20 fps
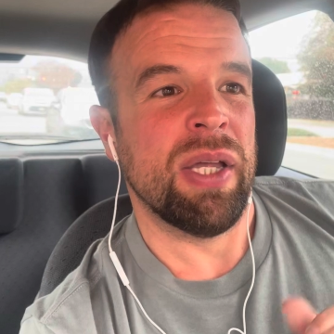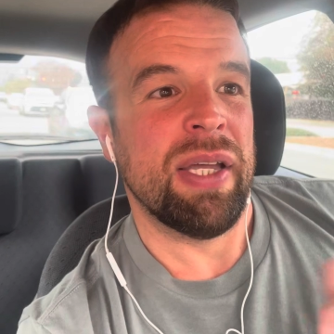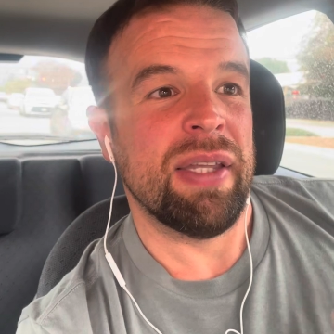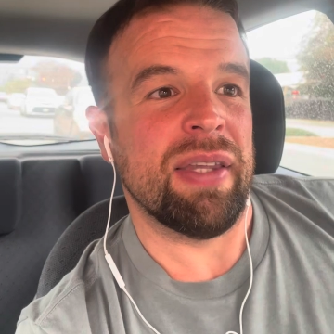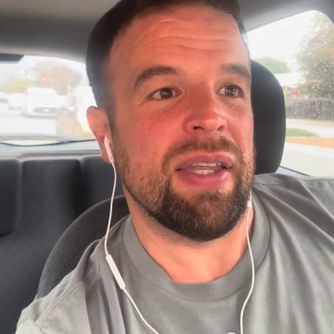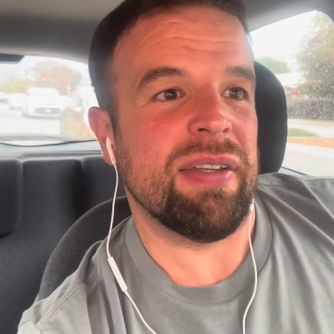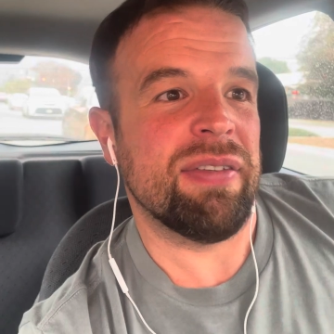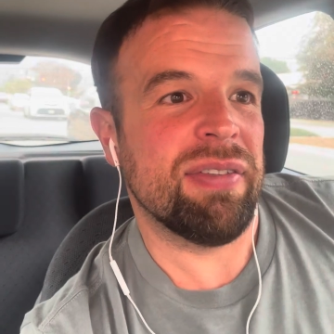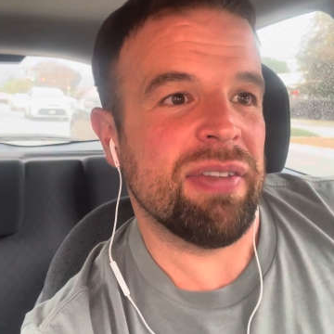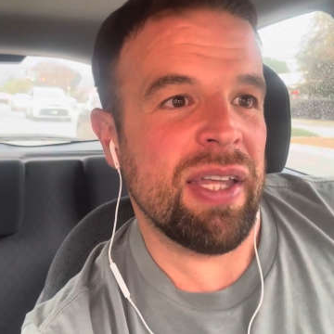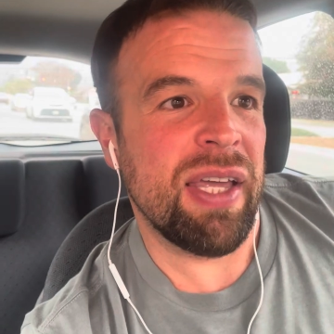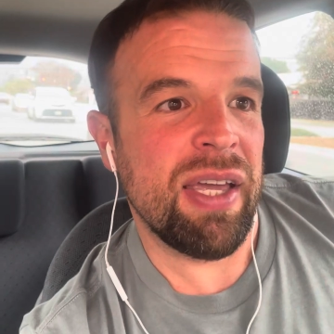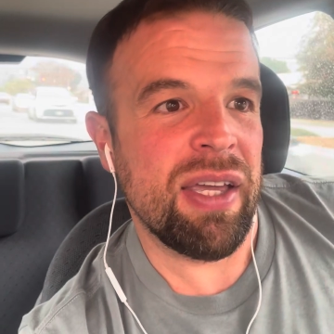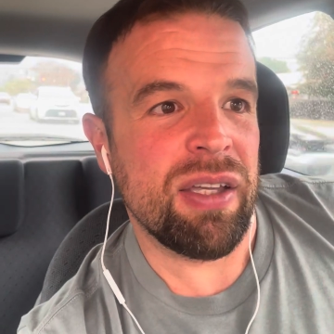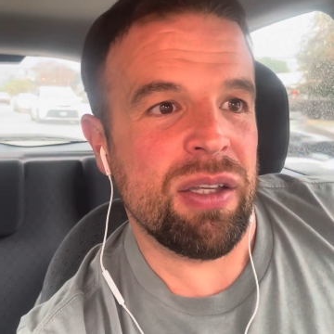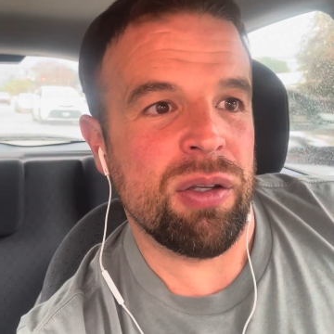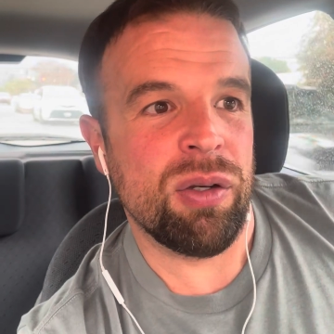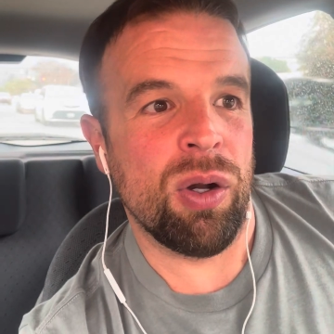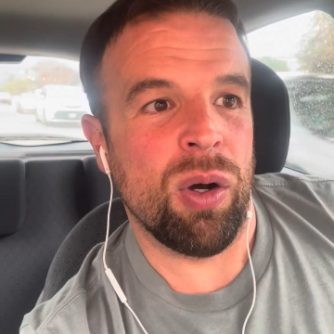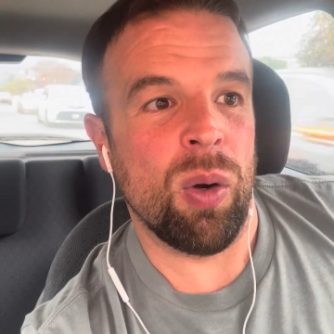they say
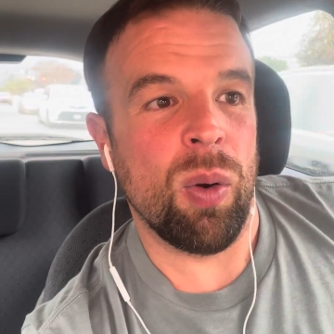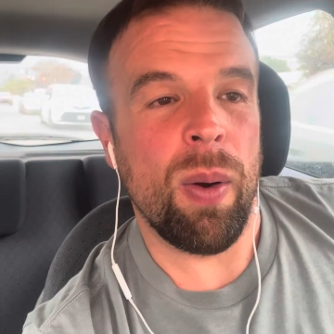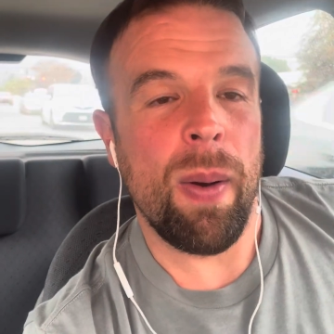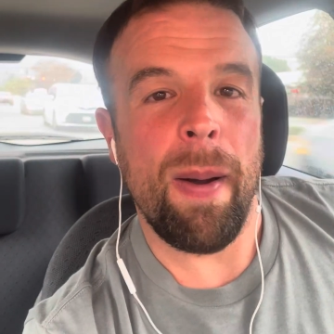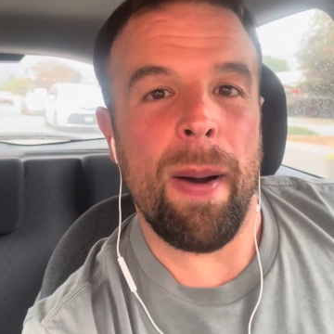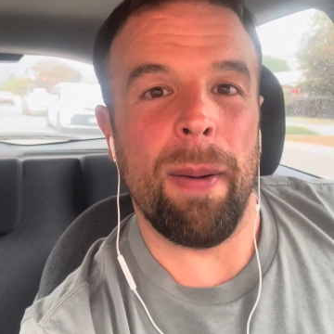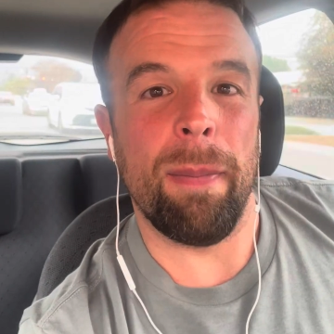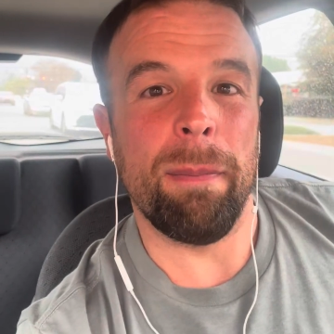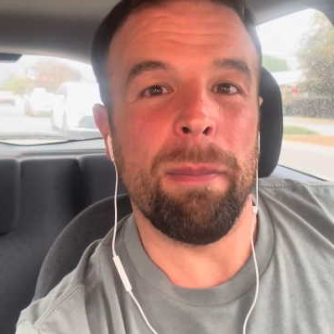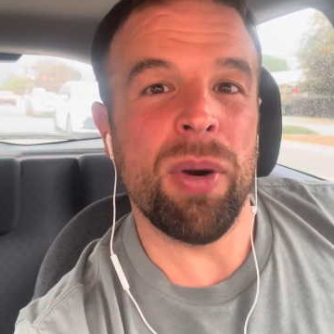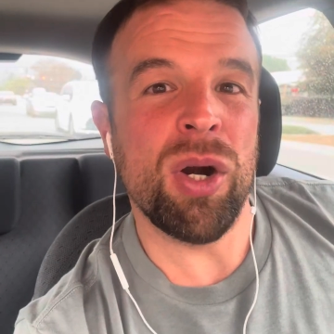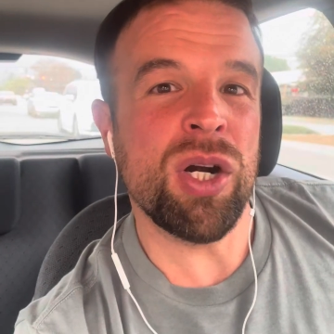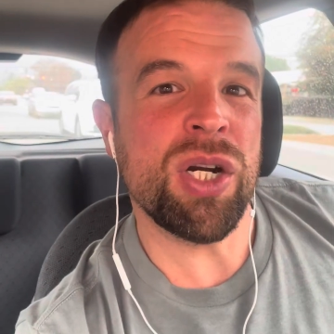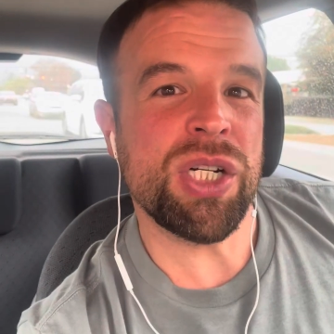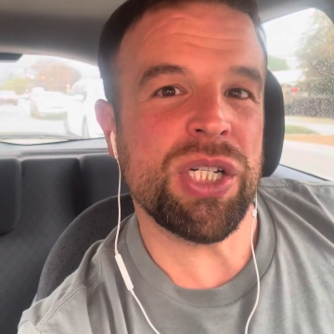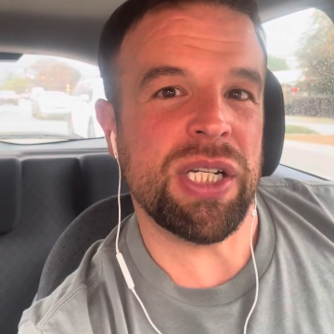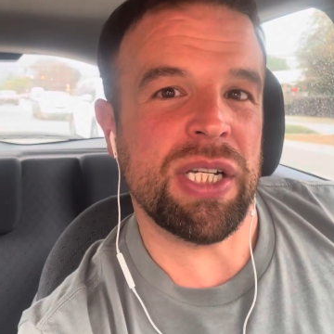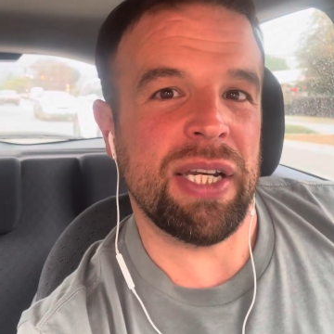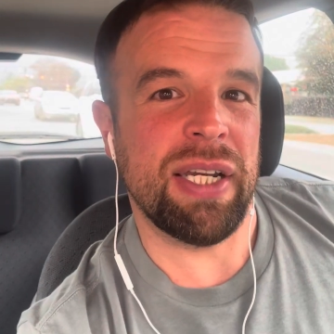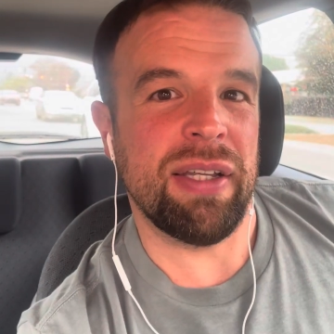
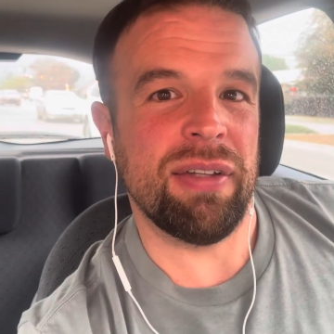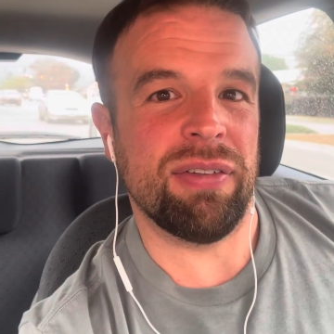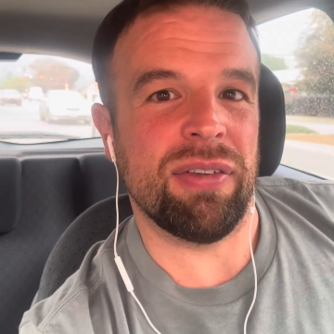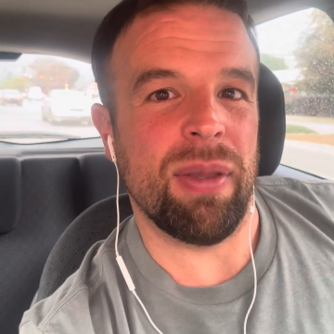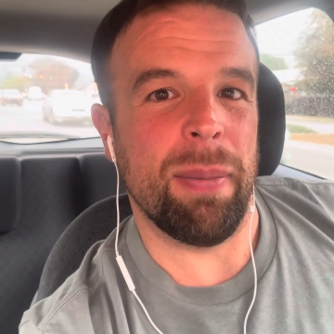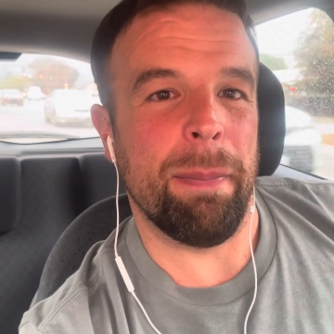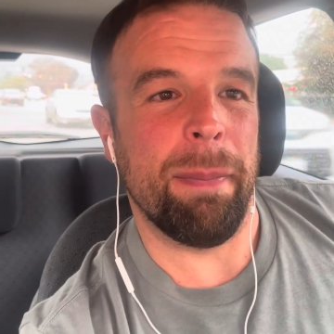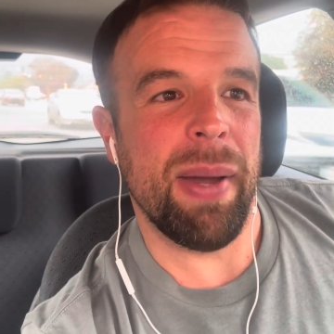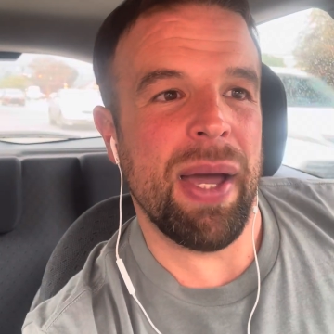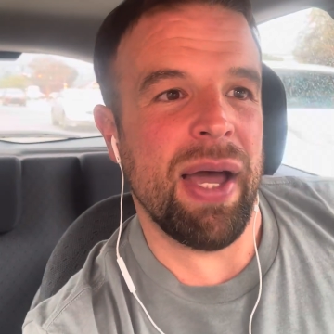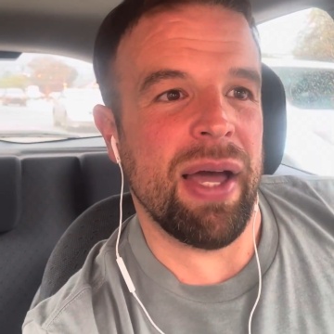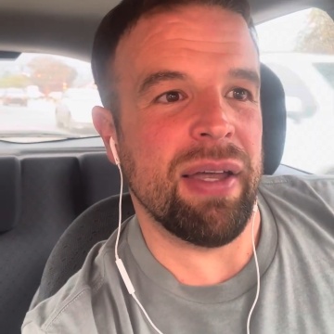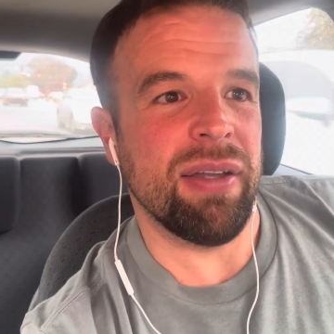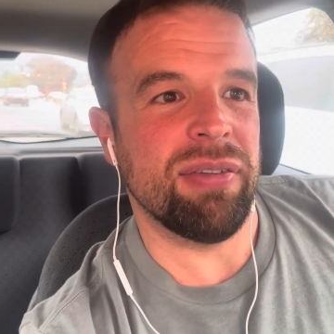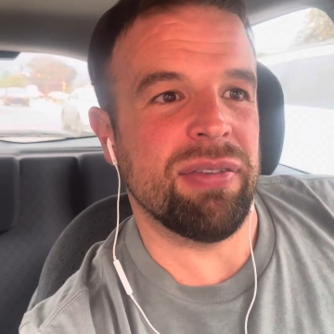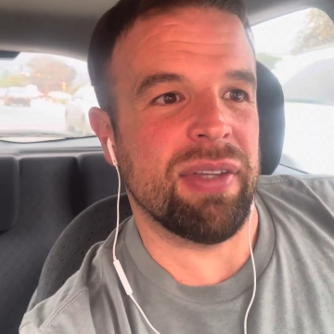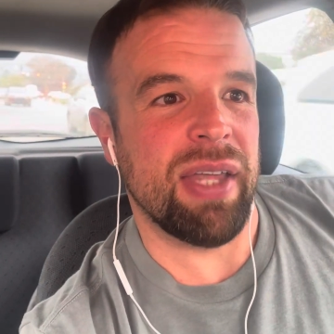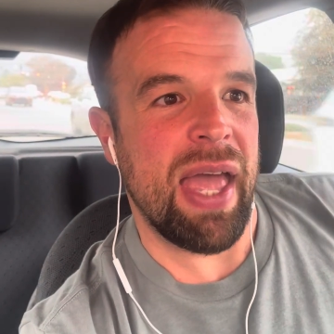immersion is the best,